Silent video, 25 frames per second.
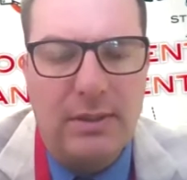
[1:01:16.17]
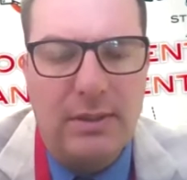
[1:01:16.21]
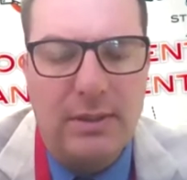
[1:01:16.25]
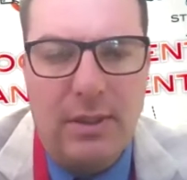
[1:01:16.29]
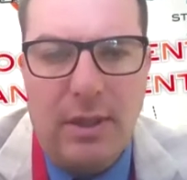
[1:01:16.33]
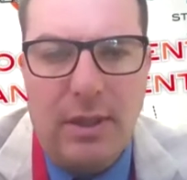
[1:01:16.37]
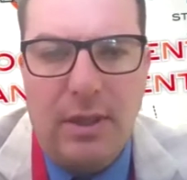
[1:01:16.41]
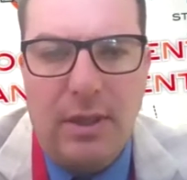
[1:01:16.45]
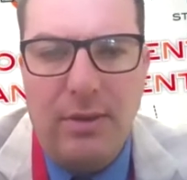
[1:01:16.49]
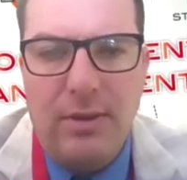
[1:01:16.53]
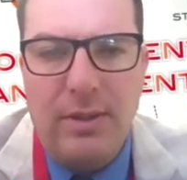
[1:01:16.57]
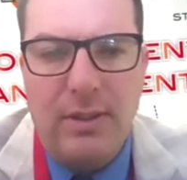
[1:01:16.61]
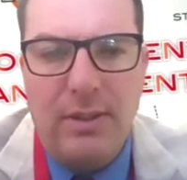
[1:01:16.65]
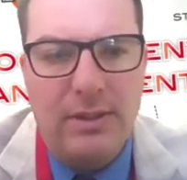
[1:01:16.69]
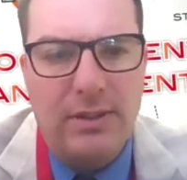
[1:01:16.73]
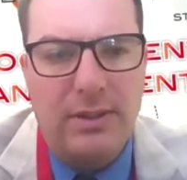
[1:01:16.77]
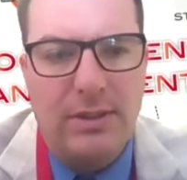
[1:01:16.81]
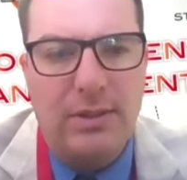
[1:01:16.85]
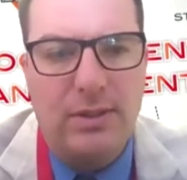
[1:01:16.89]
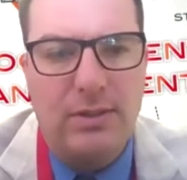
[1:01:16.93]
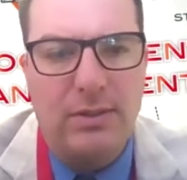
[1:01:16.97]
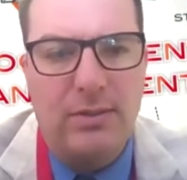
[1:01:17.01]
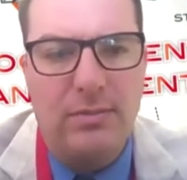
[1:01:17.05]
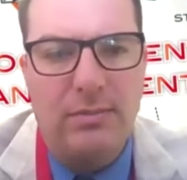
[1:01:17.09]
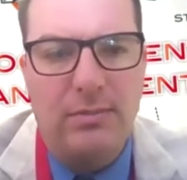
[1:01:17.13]
Now,
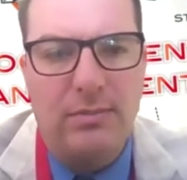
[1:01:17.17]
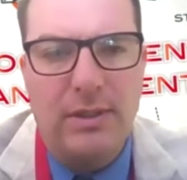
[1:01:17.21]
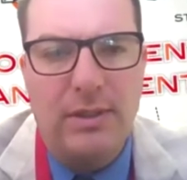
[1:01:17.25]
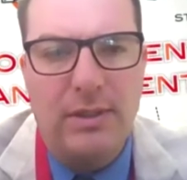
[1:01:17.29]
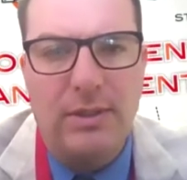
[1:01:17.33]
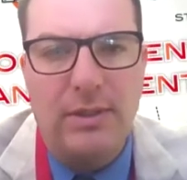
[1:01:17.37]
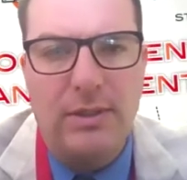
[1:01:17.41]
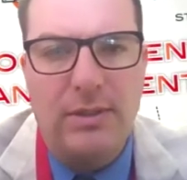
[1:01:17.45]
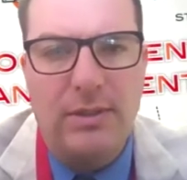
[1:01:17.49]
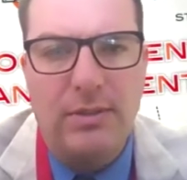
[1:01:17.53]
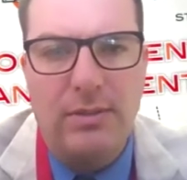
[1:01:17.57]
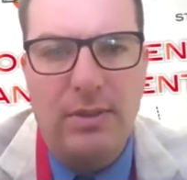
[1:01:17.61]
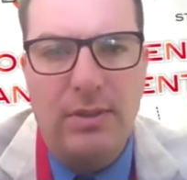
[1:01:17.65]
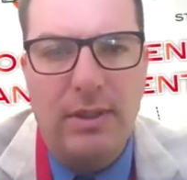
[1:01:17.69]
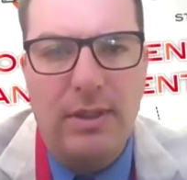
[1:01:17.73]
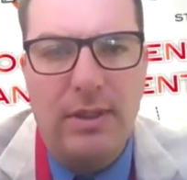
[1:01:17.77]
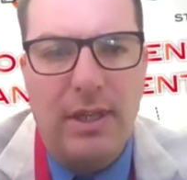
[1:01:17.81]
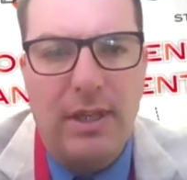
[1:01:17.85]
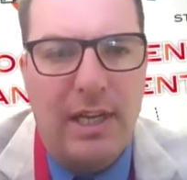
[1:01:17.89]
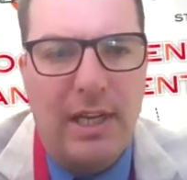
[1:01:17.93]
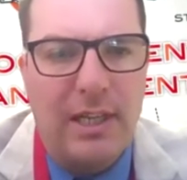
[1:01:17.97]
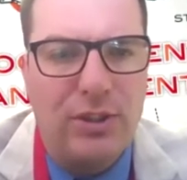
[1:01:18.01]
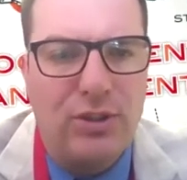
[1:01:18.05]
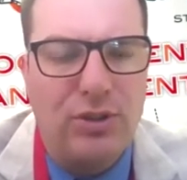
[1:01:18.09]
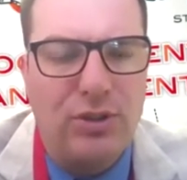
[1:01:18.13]
this
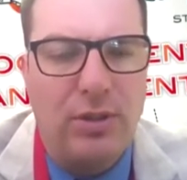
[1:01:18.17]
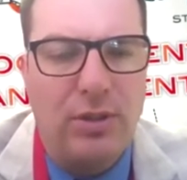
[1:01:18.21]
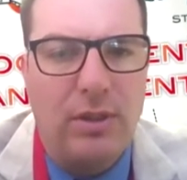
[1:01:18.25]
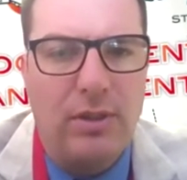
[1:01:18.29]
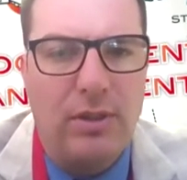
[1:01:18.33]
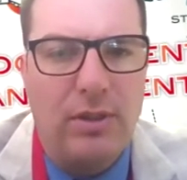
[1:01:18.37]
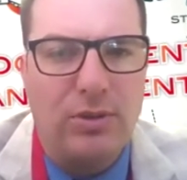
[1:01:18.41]
internationally